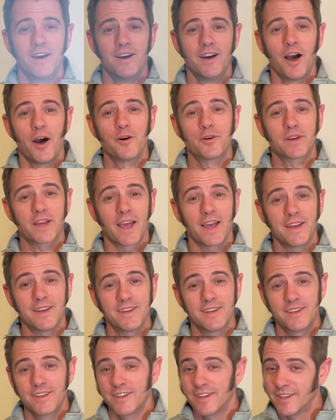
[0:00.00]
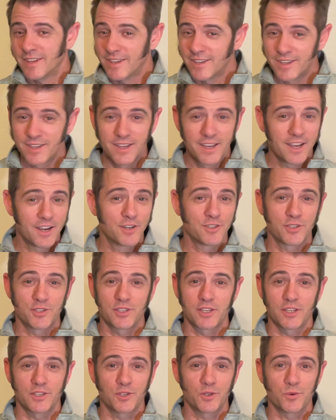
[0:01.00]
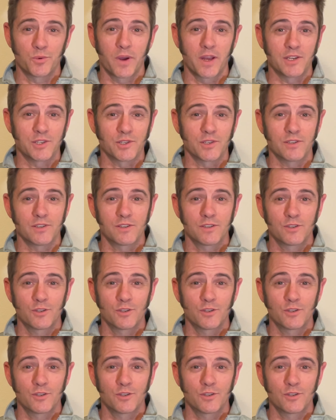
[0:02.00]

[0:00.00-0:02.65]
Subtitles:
Okay, here's the situation.